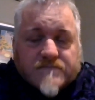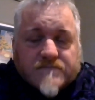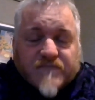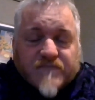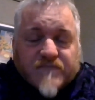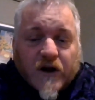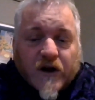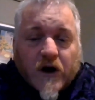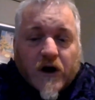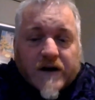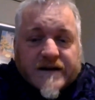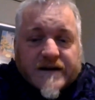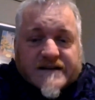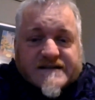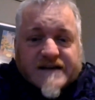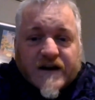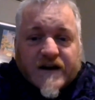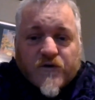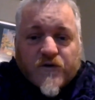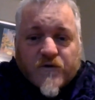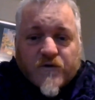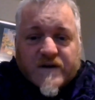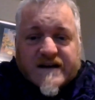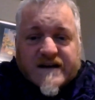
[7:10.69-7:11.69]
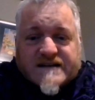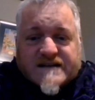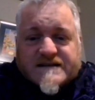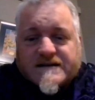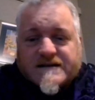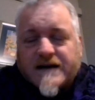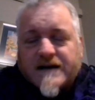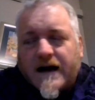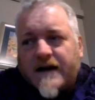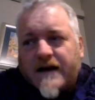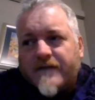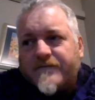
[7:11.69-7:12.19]
beyond is increase
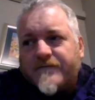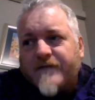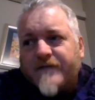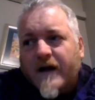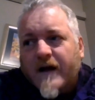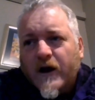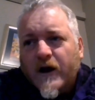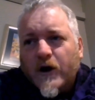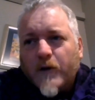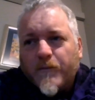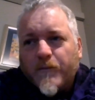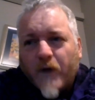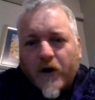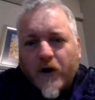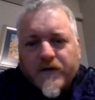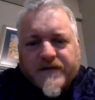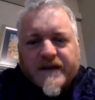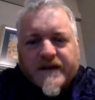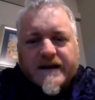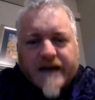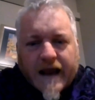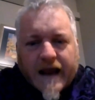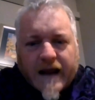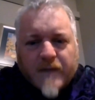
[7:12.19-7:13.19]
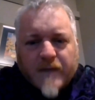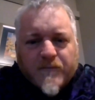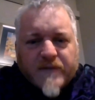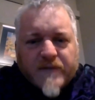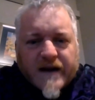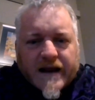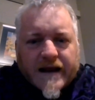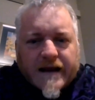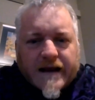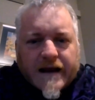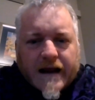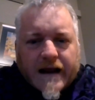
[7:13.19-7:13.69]
kind of both the
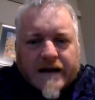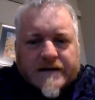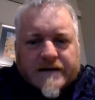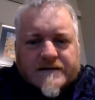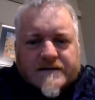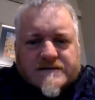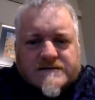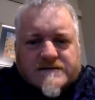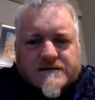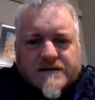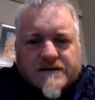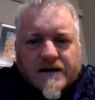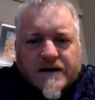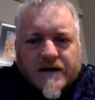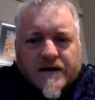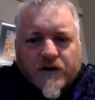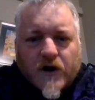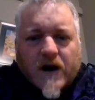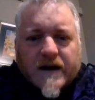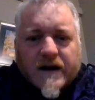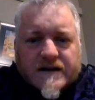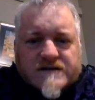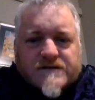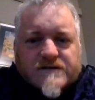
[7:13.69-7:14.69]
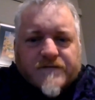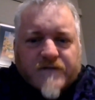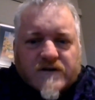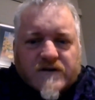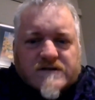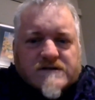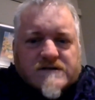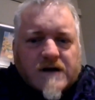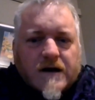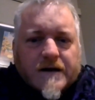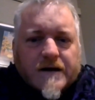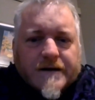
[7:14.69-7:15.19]
gameplay and the knowledge of
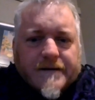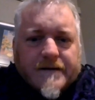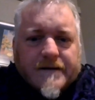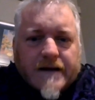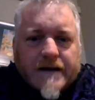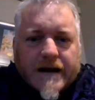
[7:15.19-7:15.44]
Catan.